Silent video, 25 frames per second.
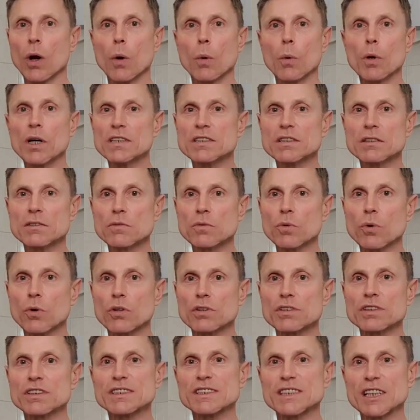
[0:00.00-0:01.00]
vessel
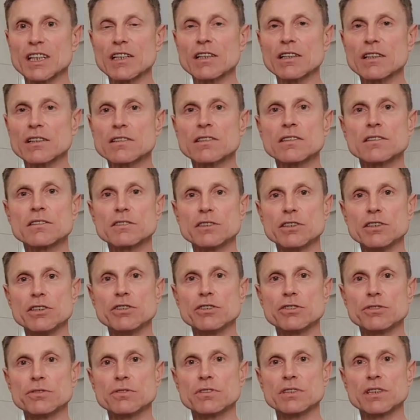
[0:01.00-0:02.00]
walls, cells,
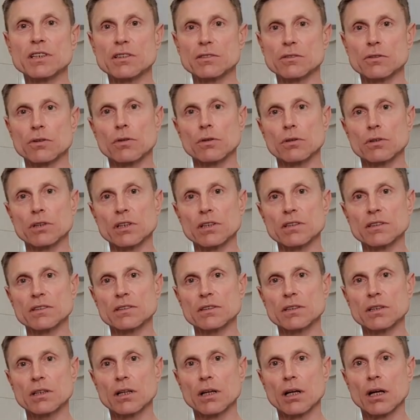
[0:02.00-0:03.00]
tissues and
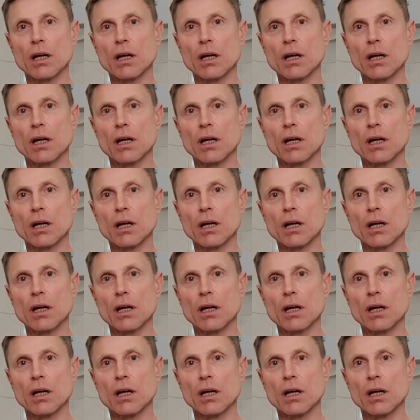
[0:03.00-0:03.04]
organs